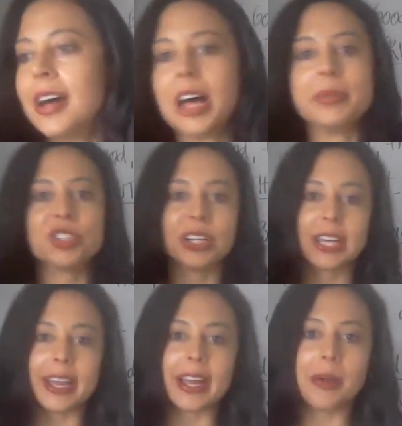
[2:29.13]
I'll be
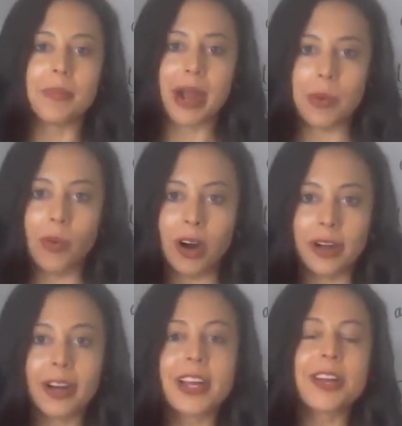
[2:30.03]
drinking my
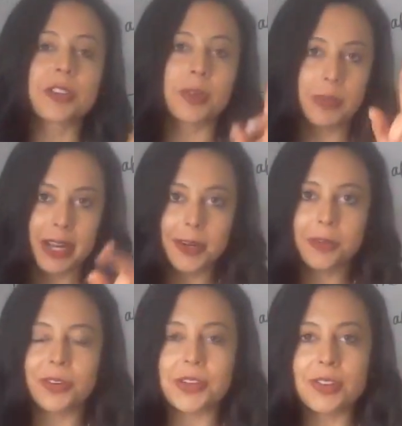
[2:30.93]
water. Here's a
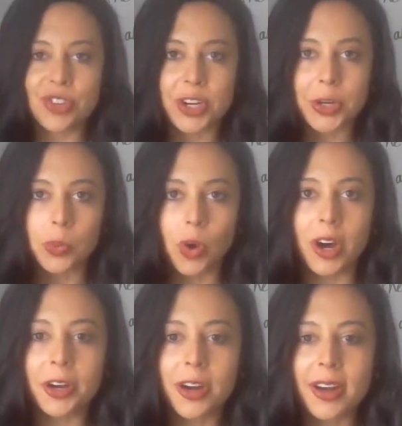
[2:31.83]
reminder for you to drink your
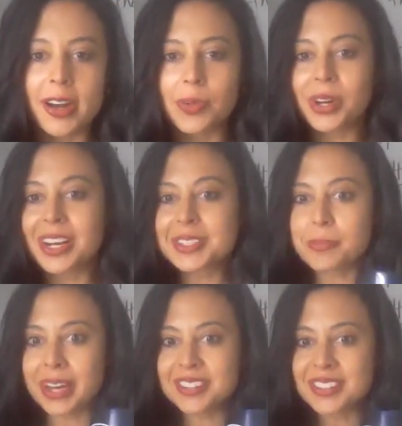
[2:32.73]
water anyone else a
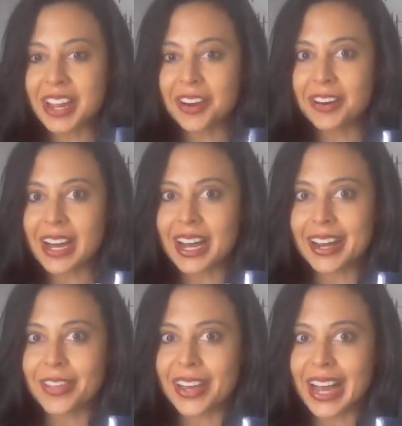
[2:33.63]
Penn State grad?
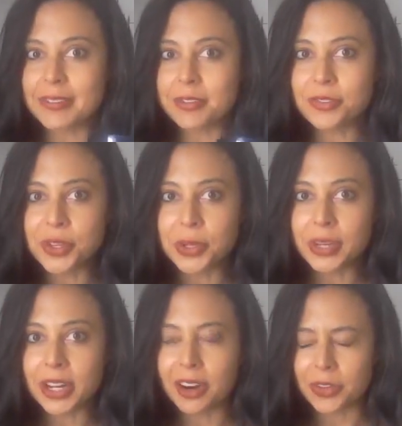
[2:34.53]
I think I have a few
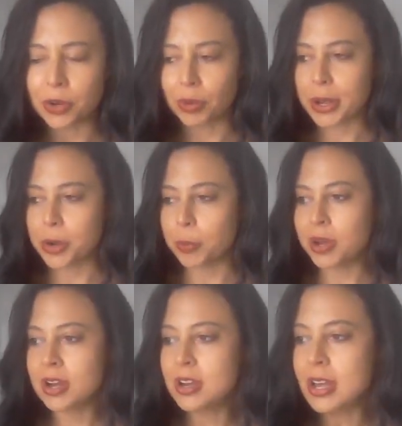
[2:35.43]
here in the group.
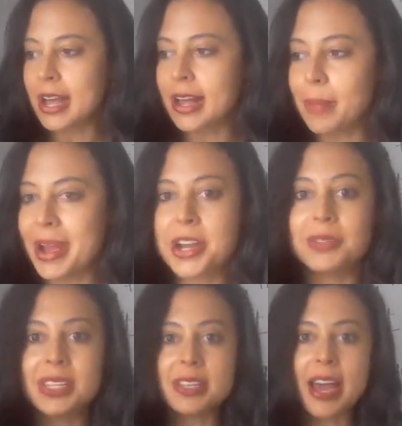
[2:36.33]
Um, I know
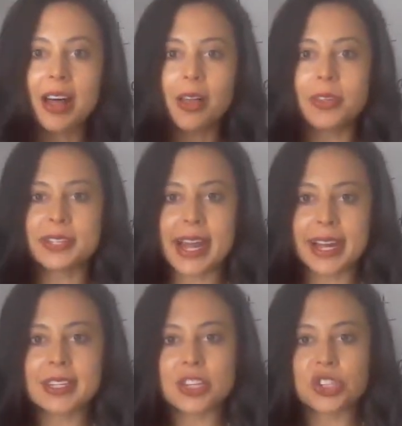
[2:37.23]
Danielle, the
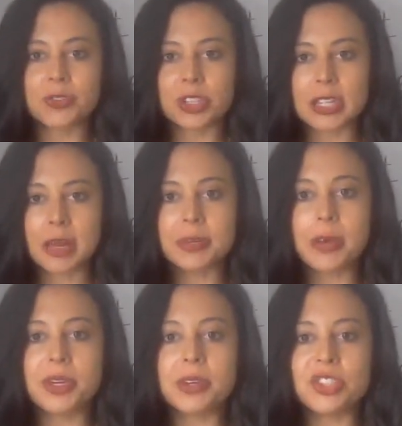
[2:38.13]
dietitian for
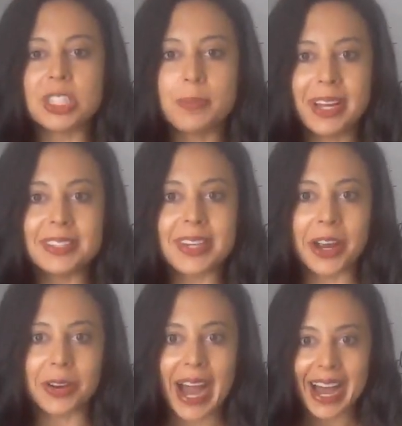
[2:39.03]
CMW, she's a Penn
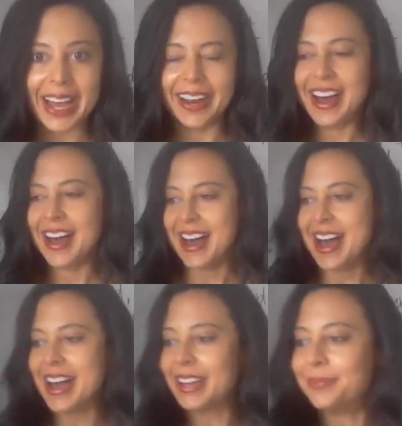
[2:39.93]
State grad.
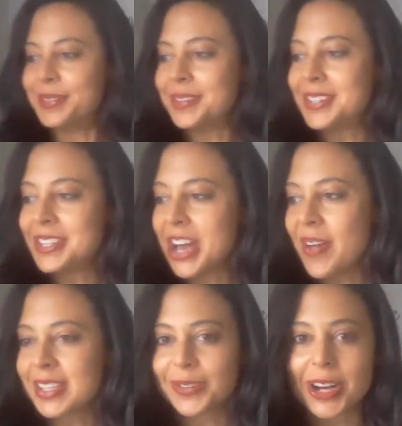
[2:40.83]
Um, so, Danielle,
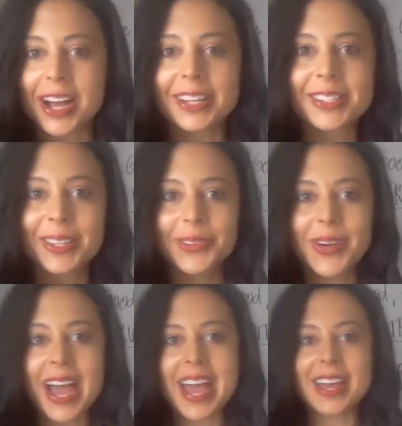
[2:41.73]
that's for us.
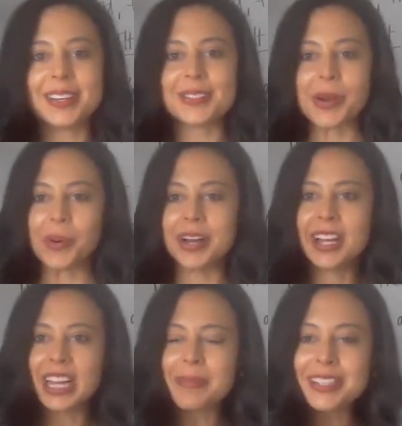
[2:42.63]
Okay. So,
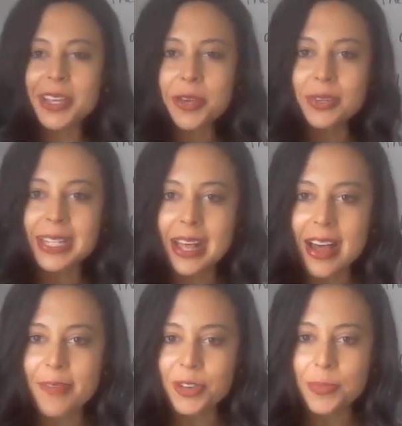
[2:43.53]
let me see who's
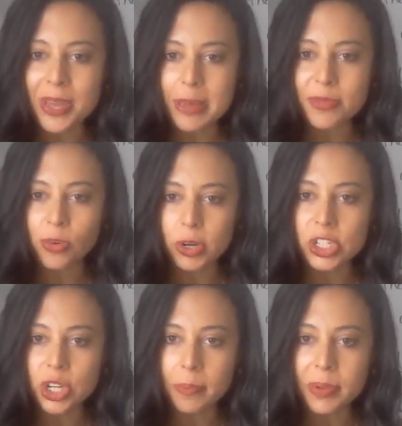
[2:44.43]
live with me before I
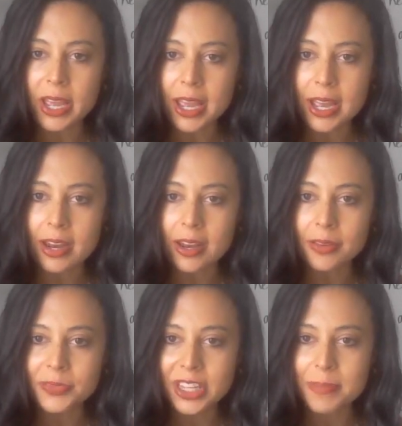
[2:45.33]
jump in.
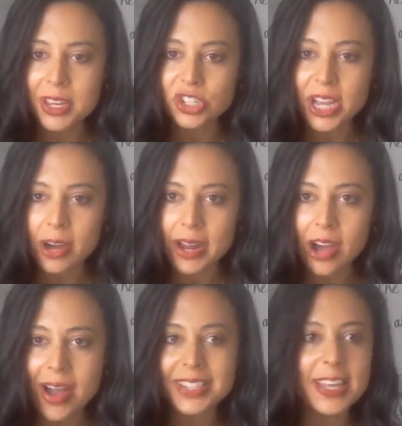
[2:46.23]
Give me a shout
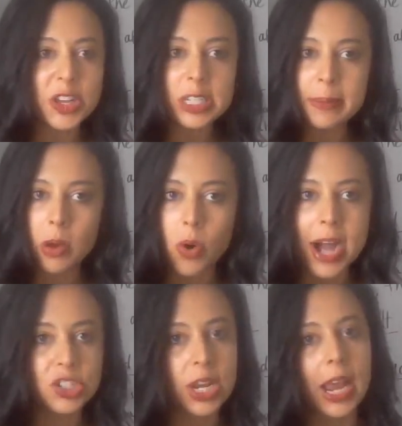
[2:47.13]
out. I see there's people
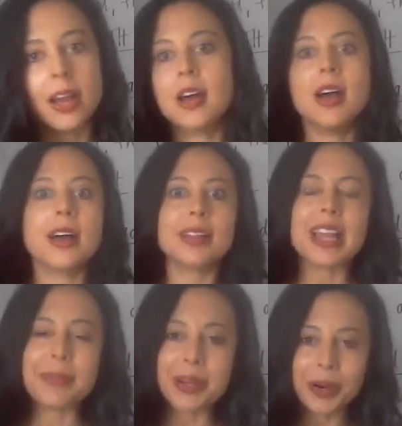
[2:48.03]
watching.
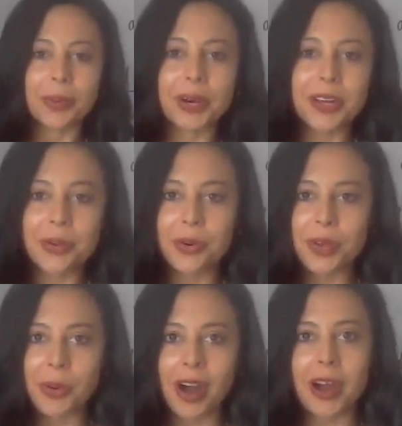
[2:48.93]
Let me know who are you, who
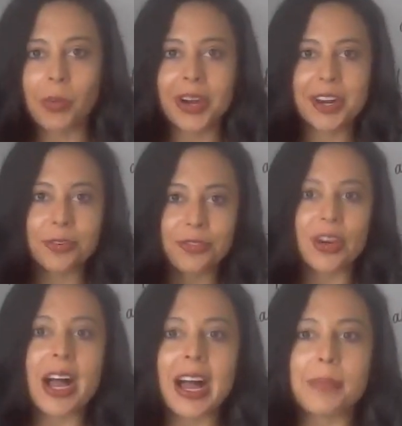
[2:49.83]
you are, where you're
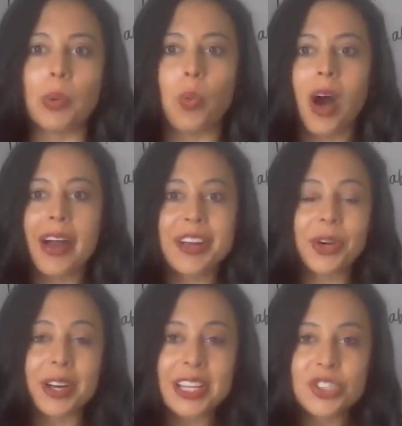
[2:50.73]
from, why
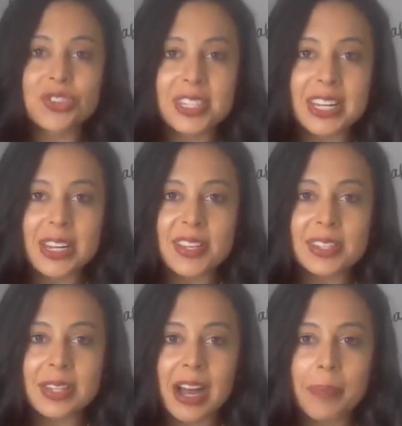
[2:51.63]
you're interested in
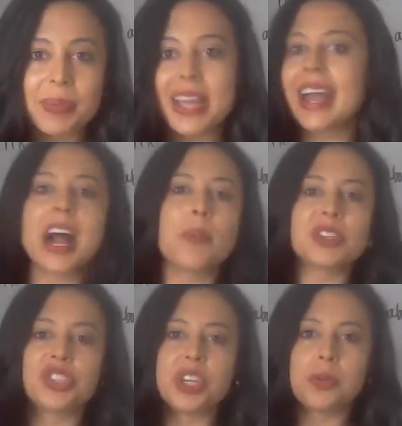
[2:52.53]
this topic. How
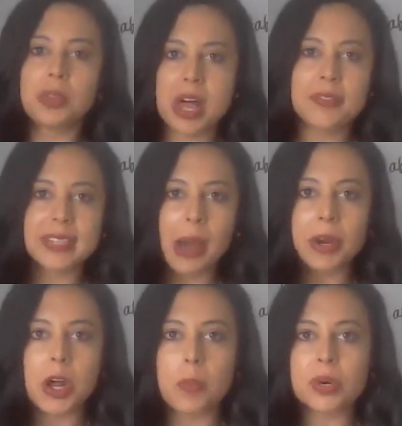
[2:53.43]
much do you love
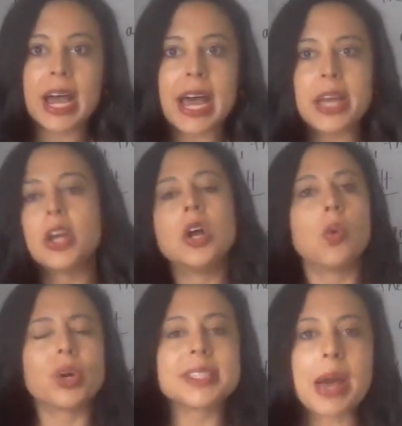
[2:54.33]
sourdough bread?
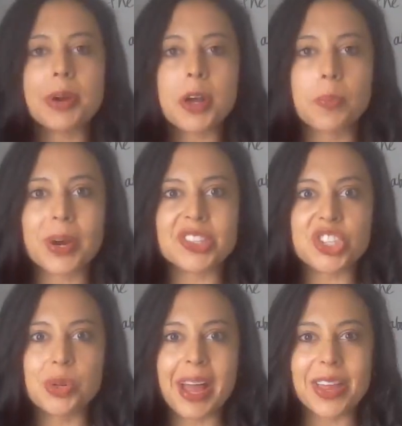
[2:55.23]
What sourdough bread
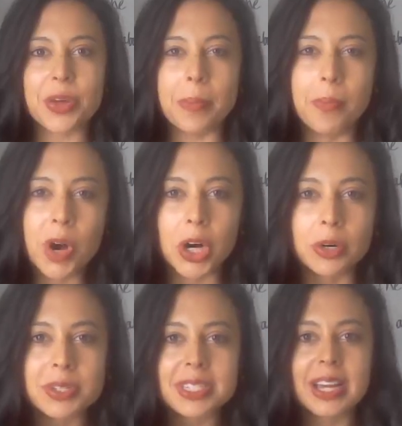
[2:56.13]
do you like the
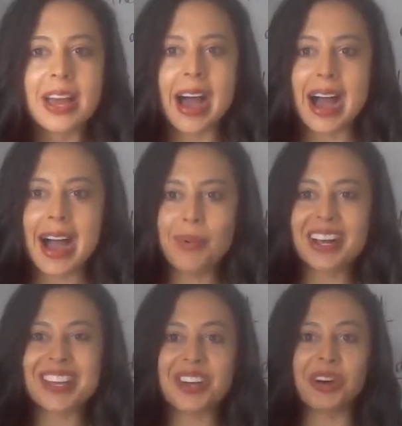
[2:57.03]
most? I
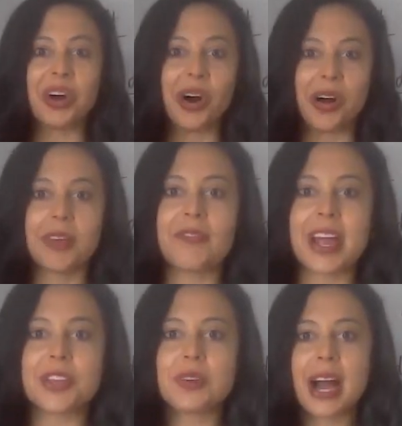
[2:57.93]
want to hear all of it.
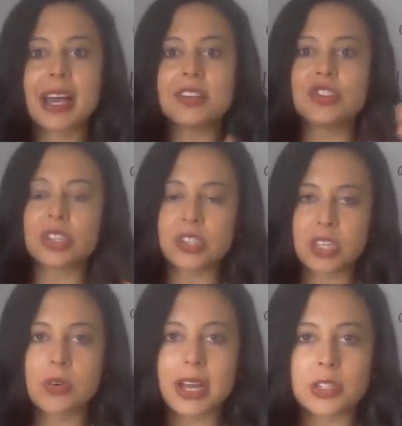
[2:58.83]
And you guys, just so
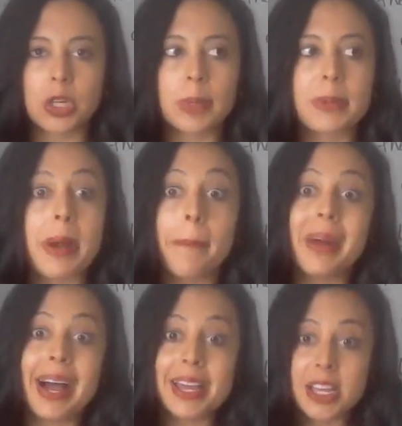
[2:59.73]
you guys know a little bit about
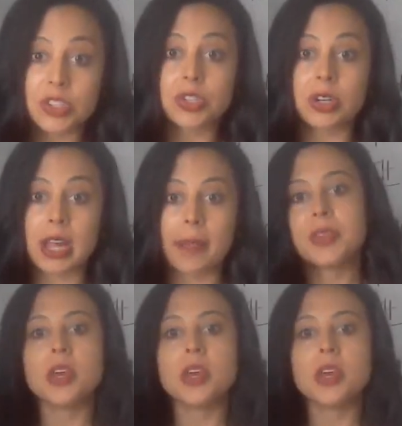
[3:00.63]
my history